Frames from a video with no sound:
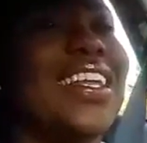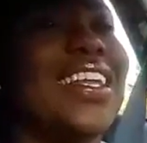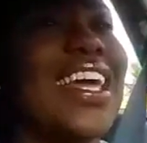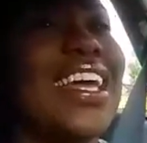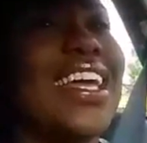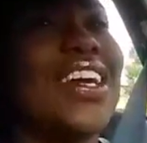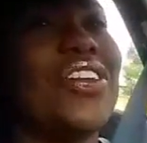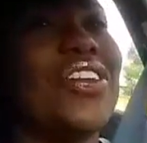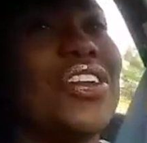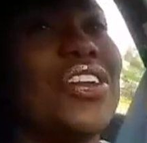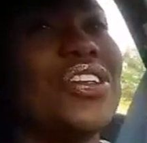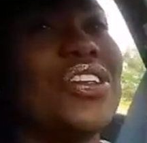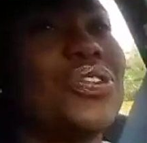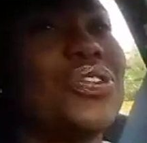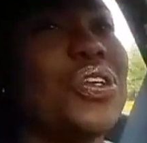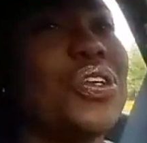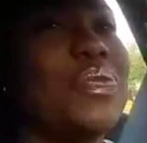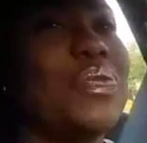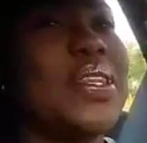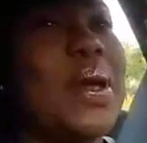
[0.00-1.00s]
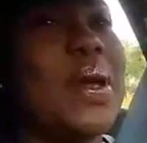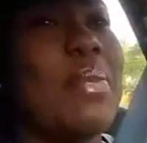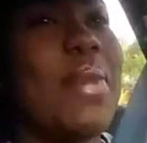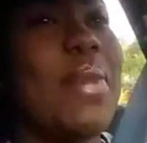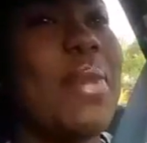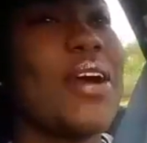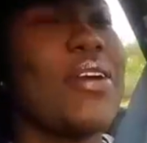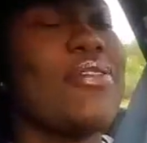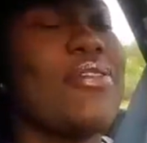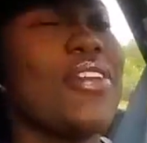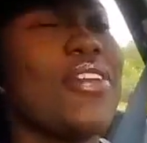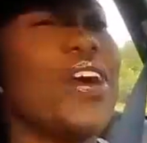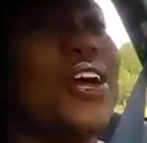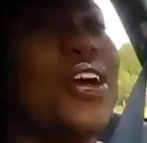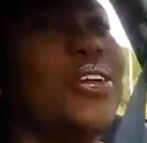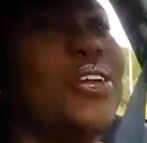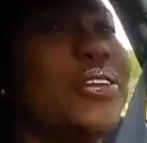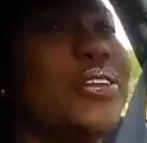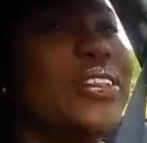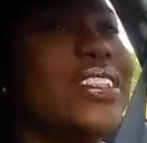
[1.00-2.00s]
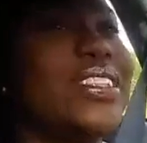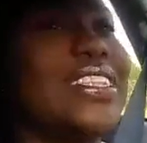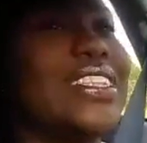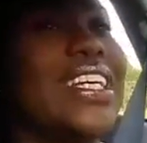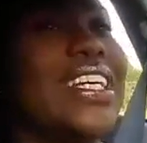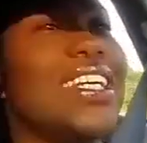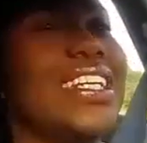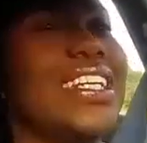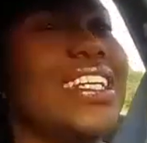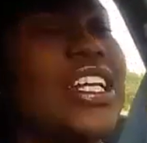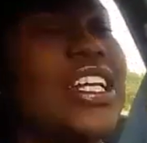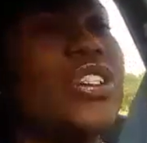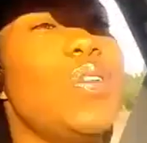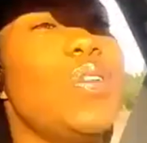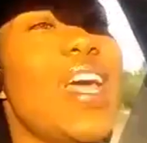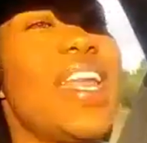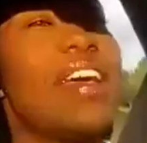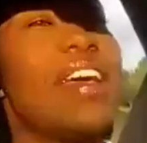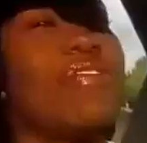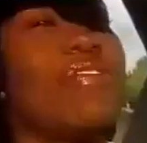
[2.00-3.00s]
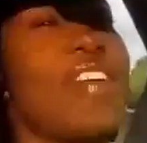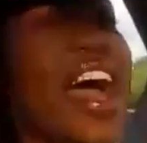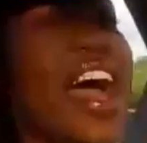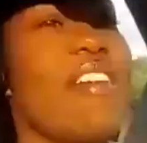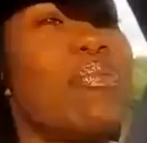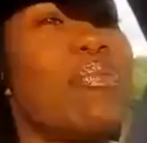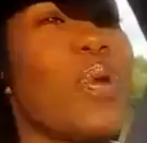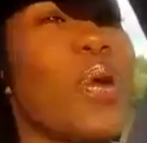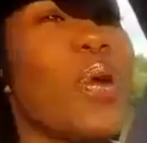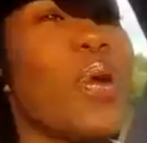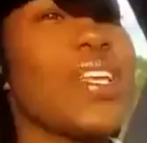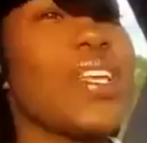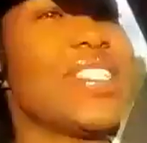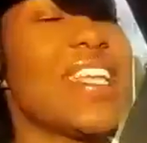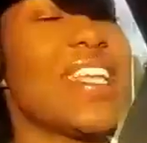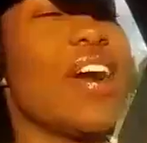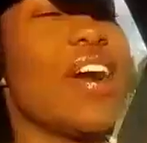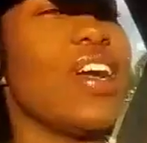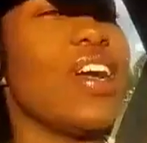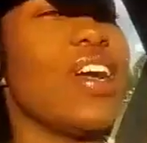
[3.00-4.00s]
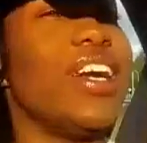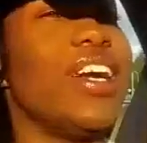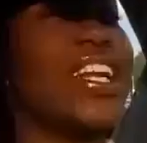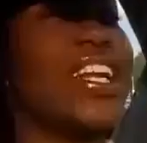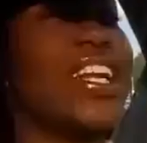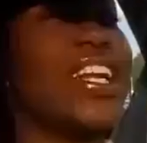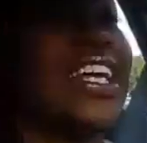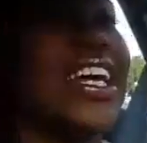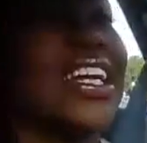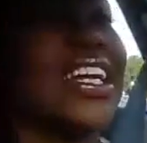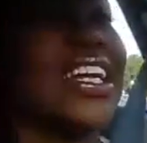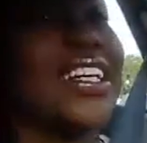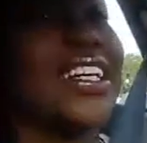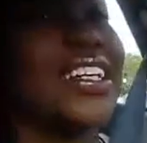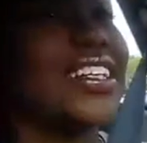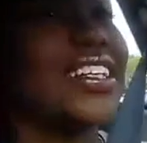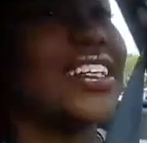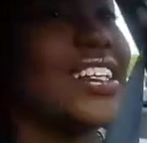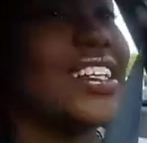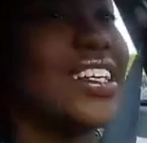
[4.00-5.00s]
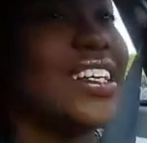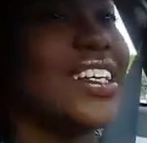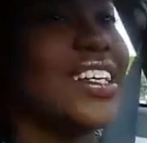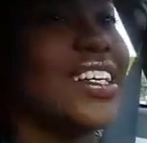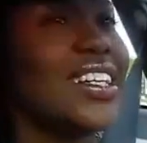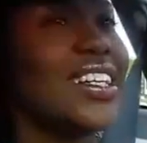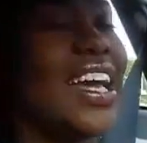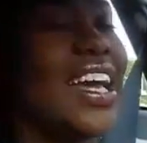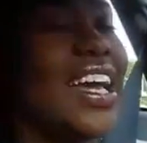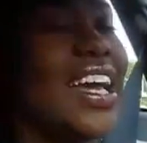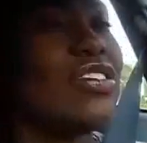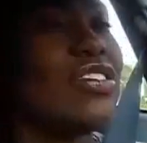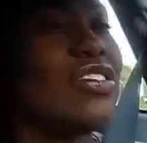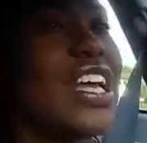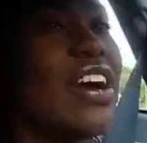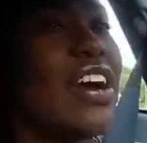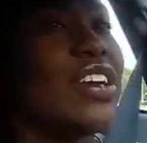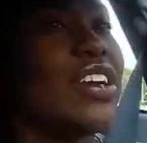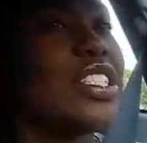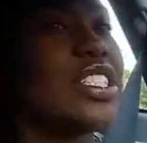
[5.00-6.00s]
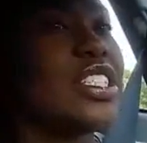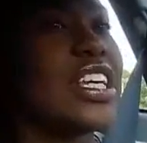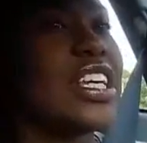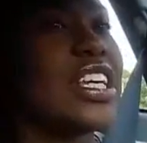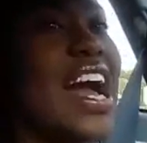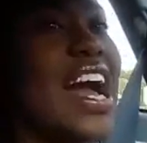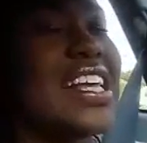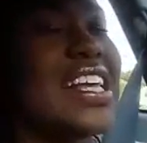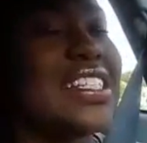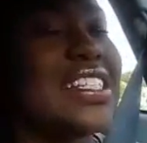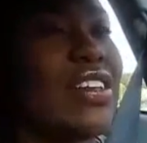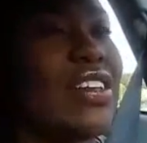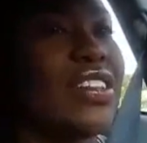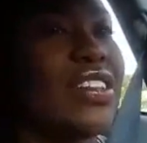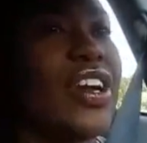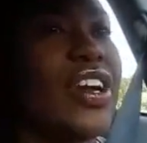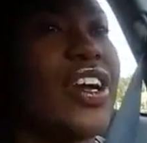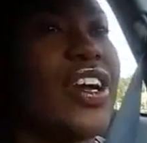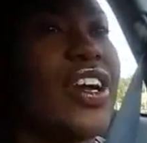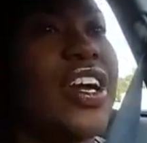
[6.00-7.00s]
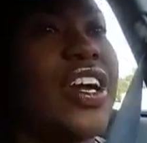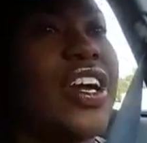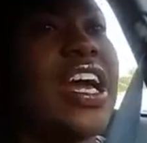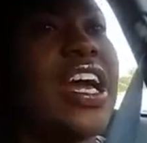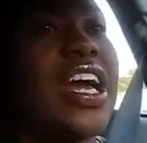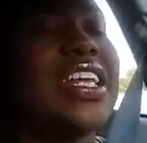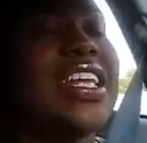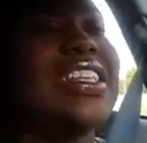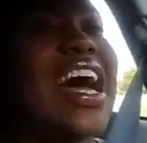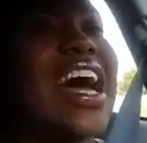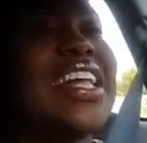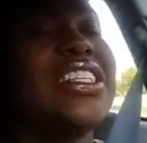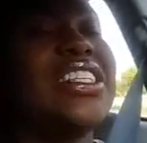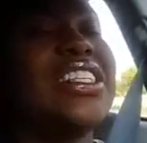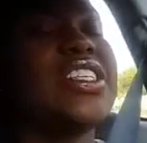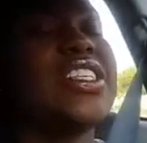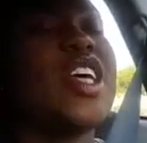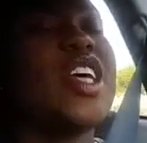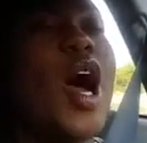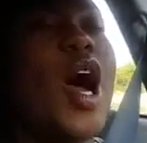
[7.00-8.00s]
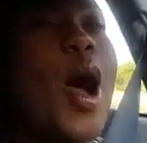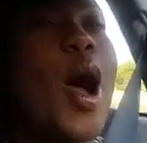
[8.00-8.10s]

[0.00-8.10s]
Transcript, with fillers: They get on the street with their microphones, and they do that at 5 points down here in Atlanta. Downtown, it's guys out there, and not just